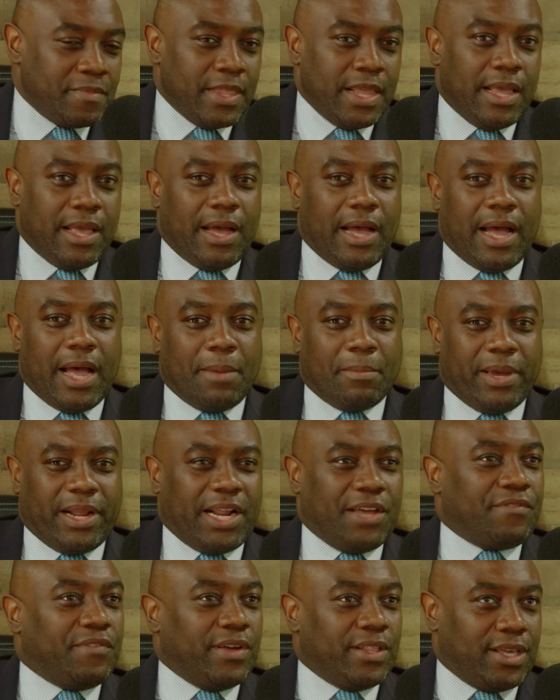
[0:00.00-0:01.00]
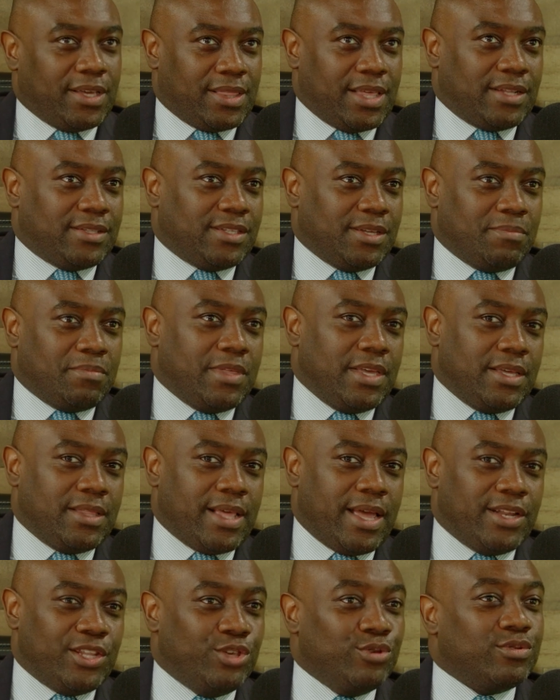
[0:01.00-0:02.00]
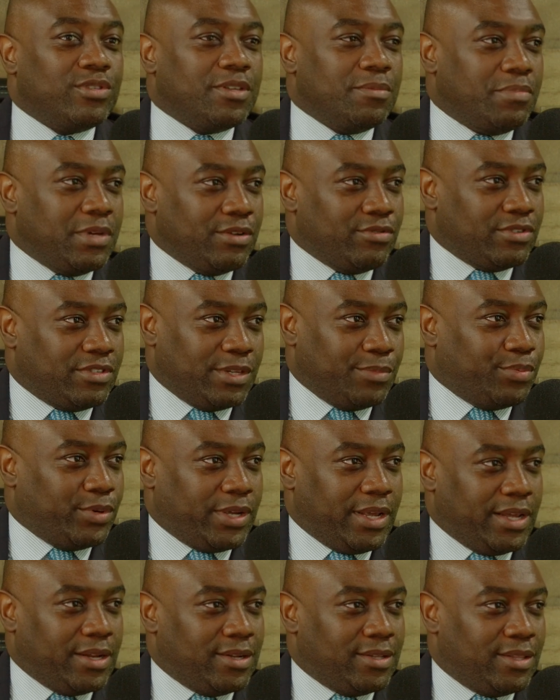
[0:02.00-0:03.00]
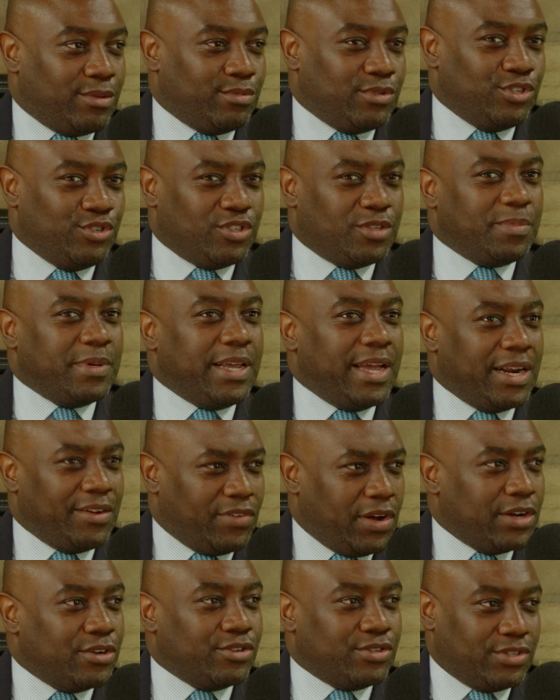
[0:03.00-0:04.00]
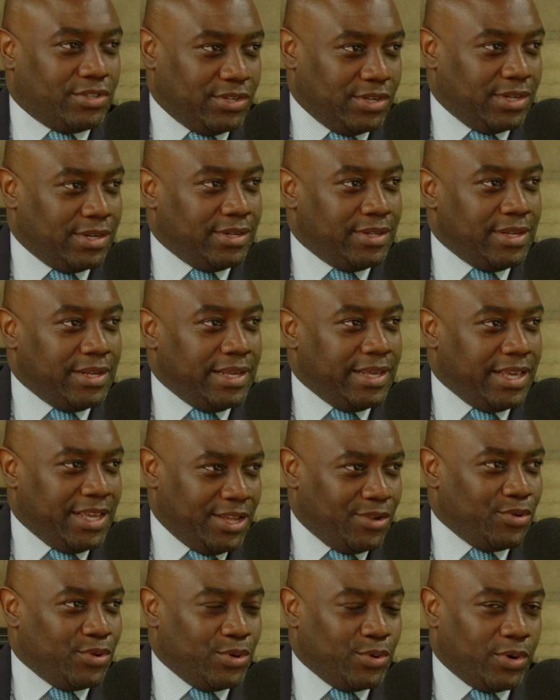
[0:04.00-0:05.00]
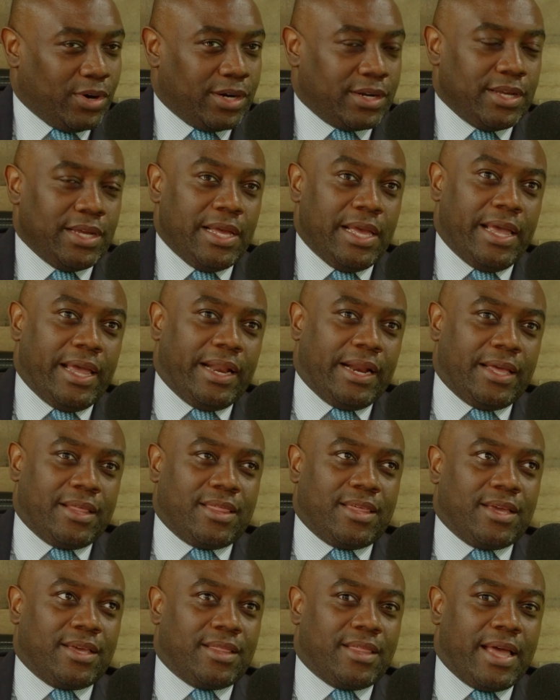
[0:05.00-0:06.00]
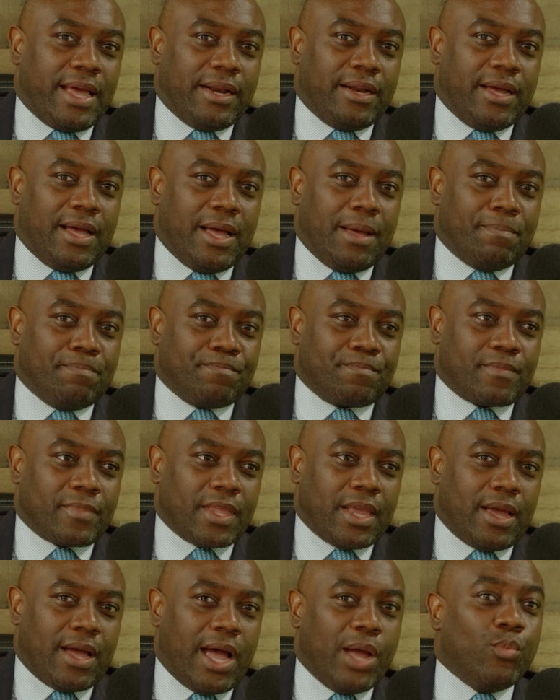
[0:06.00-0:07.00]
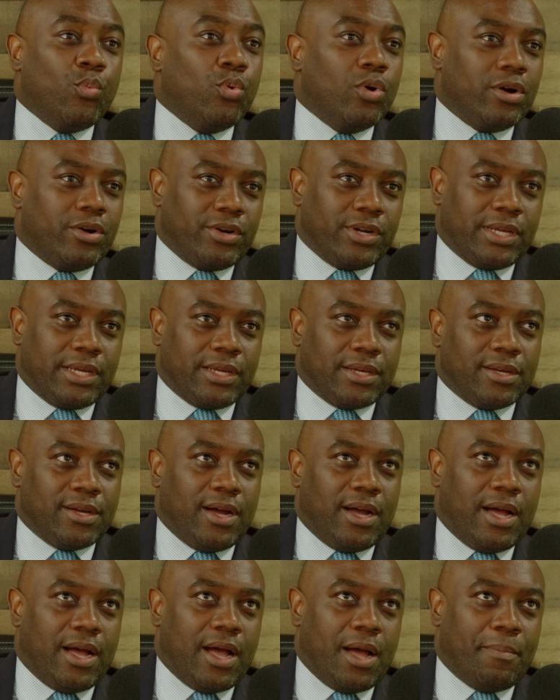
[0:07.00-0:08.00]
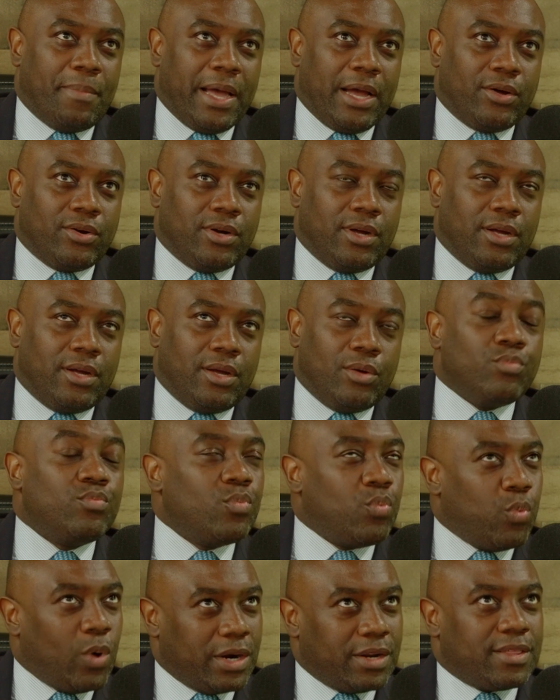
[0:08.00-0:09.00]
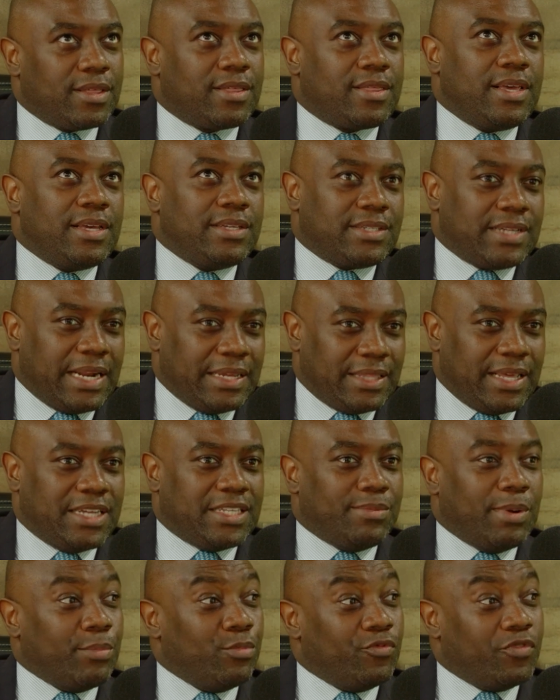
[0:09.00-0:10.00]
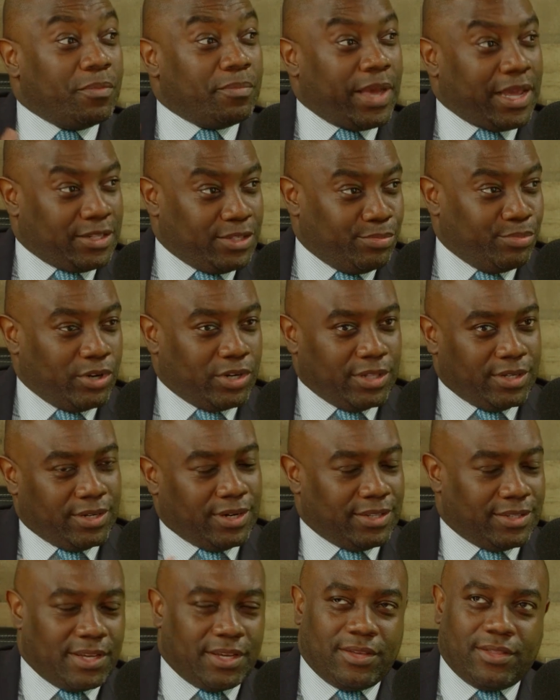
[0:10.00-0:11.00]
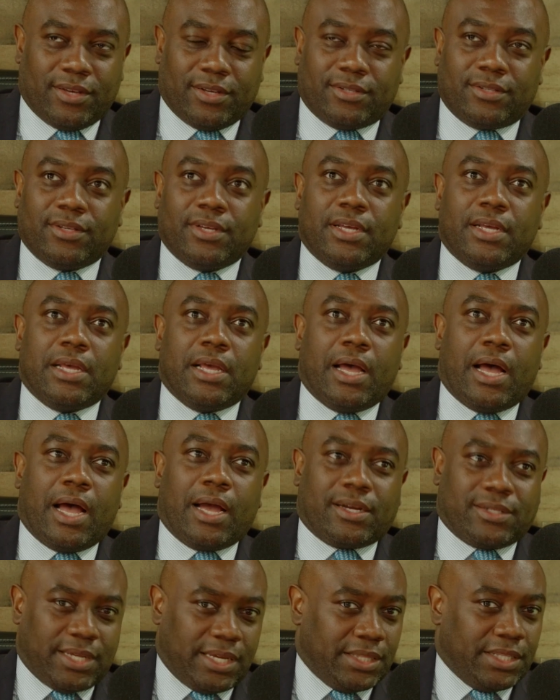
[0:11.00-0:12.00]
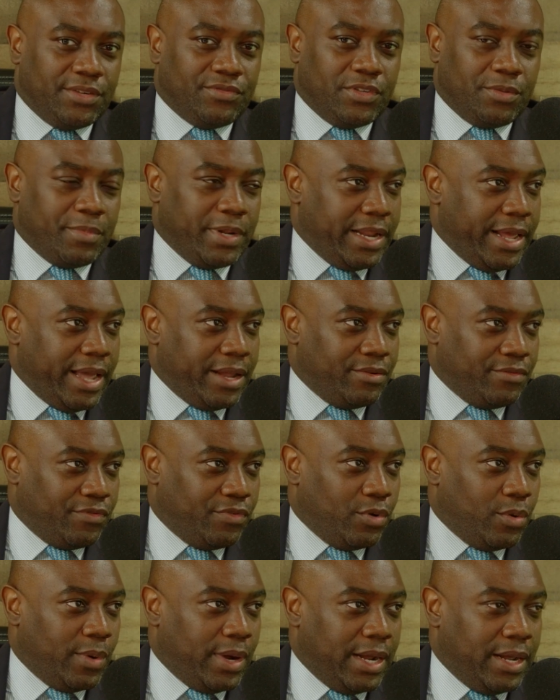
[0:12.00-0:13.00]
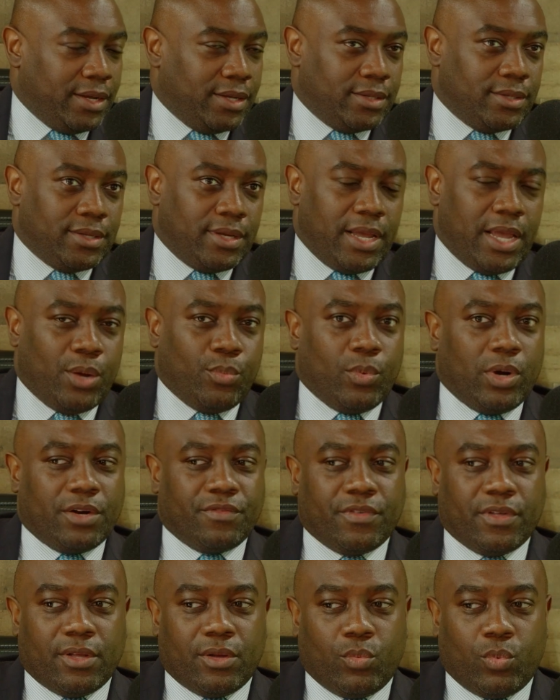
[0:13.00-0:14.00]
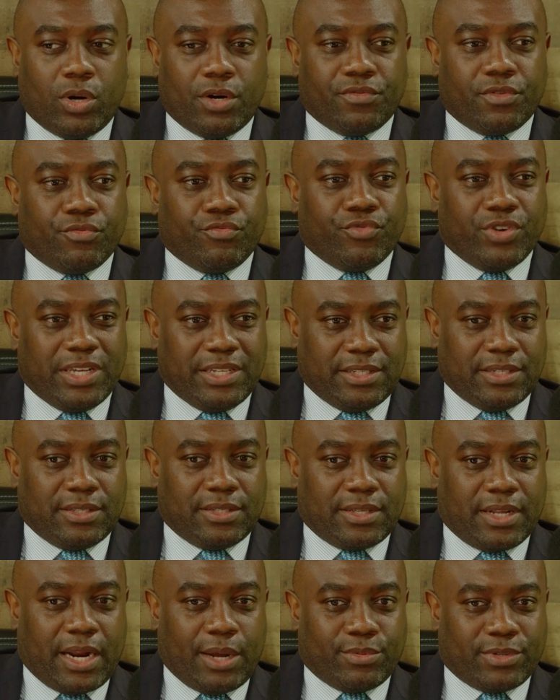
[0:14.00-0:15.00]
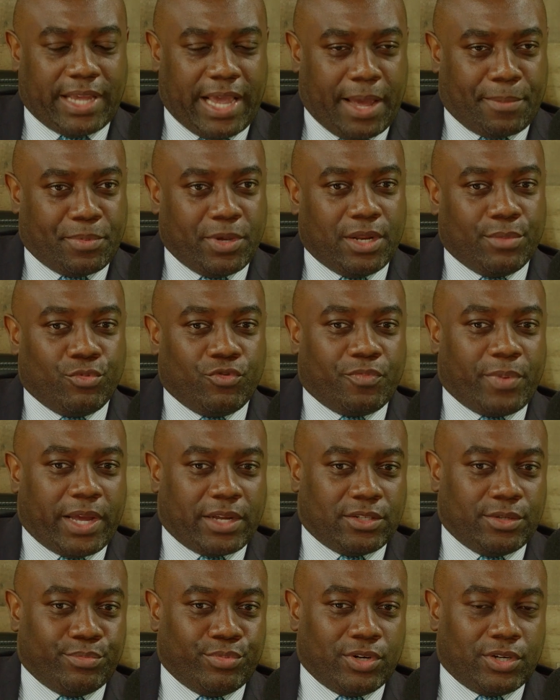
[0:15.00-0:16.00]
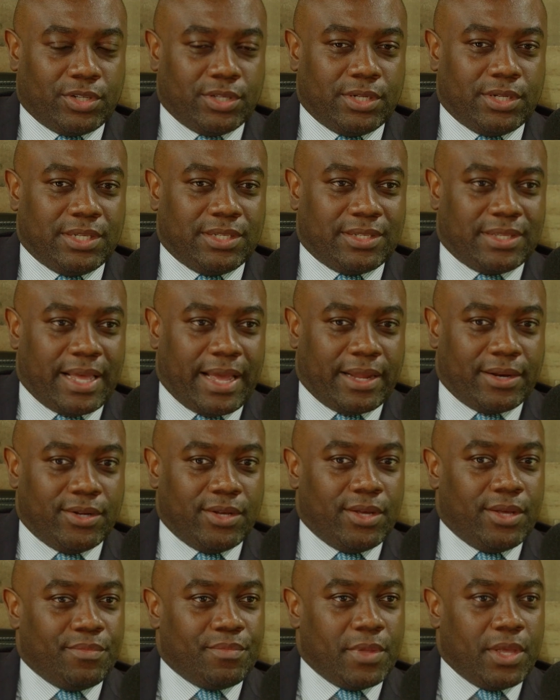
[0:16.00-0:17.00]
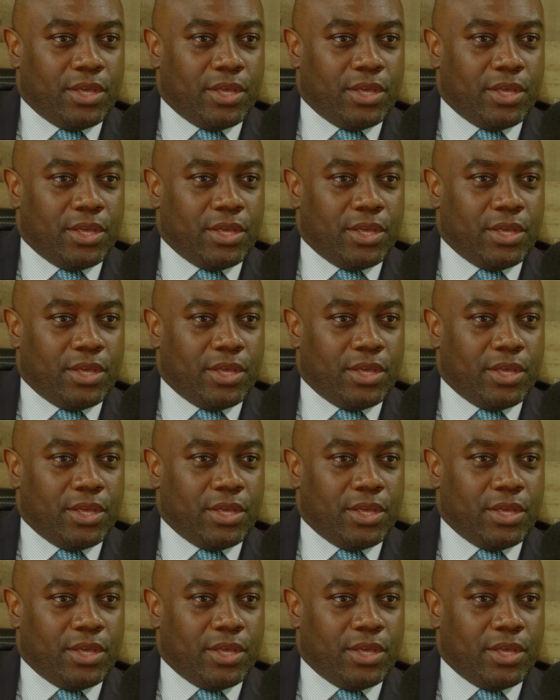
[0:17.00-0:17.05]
Yeah. Um, and I felt like that's something that used to be reciprocated, that used to be kind of understood. Yeah. In New York, and I think that um, I worry uh, about one of the things that I liked about moving back to Brooklyn, I'll tell you this, because uh, I lived in Manhattan for a while, mm -hmm. and one of the one of the reasons that I was happy to move back to Brooklyn is that ah.